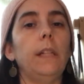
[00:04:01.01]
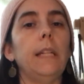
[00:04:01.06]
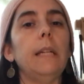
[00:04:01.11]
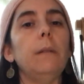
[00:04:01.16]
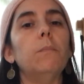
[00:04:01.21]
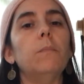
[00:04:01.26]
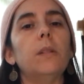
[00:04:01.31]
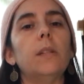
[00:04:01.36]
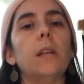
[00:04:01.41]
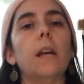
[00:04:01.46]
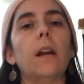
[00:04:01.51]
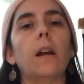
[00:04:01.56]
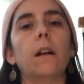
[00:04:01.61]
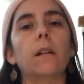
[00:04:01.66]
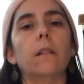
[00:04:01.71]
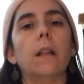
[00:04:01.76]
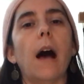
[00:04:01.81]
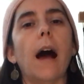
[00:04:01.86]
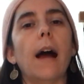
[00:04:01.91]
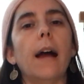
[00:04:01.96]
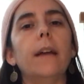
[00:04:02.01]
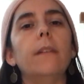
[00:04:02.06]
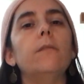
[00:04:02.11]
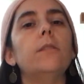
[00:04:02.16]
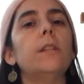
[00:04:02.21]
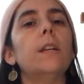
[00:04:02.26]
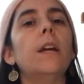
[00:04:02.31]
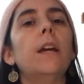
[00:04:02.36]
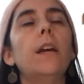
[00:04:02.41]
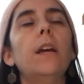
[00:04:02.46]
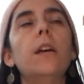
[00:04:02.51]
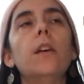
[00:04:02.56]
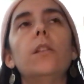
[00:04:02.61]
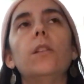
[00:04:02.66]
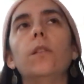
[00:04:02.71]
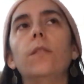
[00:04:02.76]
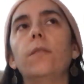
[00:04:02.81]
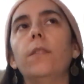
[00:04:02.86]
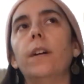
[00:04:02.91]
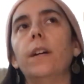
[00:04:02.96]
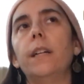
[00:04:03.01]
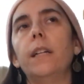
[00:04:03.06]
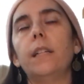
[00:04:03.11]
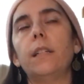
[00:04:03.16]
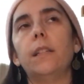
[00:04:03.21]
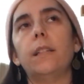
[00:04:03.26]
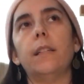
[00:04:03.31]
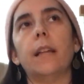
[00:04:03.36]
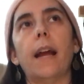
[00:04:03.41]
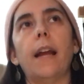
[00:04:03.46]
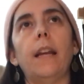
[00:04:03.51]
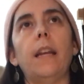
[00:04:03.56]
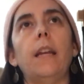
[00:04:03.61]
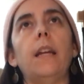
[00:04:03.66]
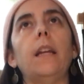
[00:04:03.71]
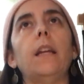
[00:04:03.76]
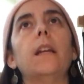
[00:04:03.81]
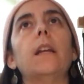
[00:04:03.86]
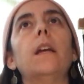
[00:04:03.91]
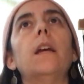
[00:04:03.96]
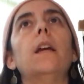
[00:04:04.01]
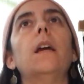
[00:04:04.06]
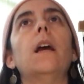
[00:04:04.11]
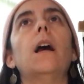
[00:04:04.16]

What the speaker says: leaps in our lives. They're very exciting.